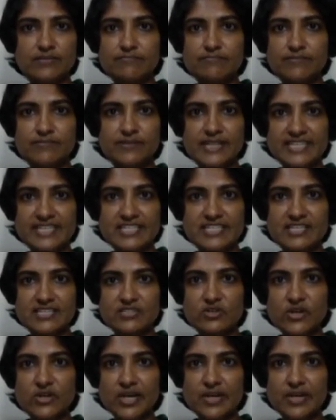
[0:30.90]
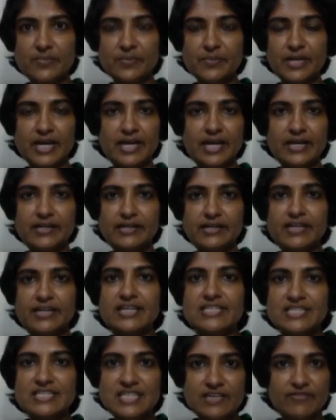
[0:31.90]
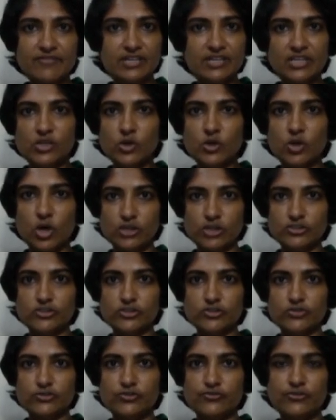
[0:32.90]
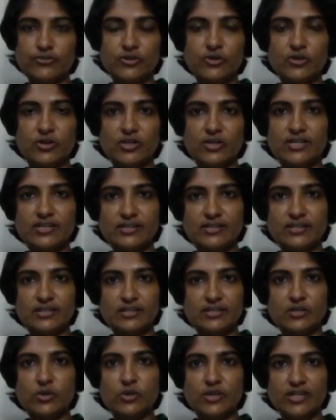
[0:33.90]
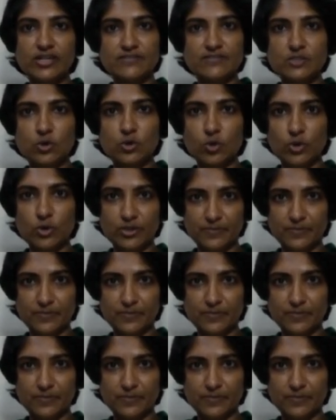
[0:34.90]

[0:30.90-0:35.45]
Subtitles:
testing script and see whether you got through, if you got a good enough score.